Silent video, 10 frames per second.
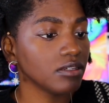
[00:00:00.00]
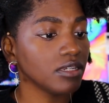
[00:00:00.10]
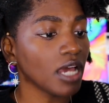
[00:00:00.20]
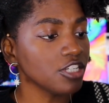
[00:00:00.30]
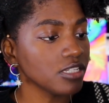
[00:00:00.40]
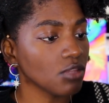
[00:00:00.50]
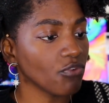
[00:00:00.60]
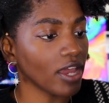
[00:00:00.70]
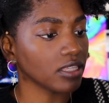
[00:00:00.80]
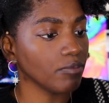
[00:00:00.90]
Not just the
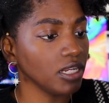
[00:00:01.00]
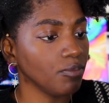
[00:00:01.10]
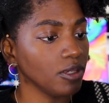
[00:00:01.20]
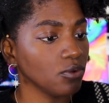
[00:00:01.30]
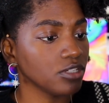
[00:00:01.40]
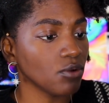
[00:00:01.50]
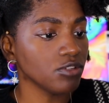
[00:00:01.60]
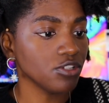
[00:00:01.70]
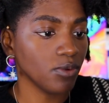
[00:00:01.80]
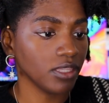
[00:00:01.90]
fact that many people don't
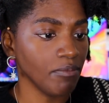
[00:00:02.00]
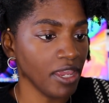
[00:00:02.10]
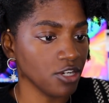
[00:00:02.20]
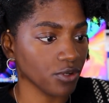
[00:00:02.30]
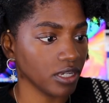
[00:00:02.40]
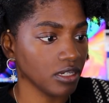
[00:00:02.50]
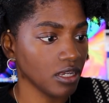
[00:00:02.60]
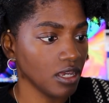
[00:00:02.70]
do what they major in,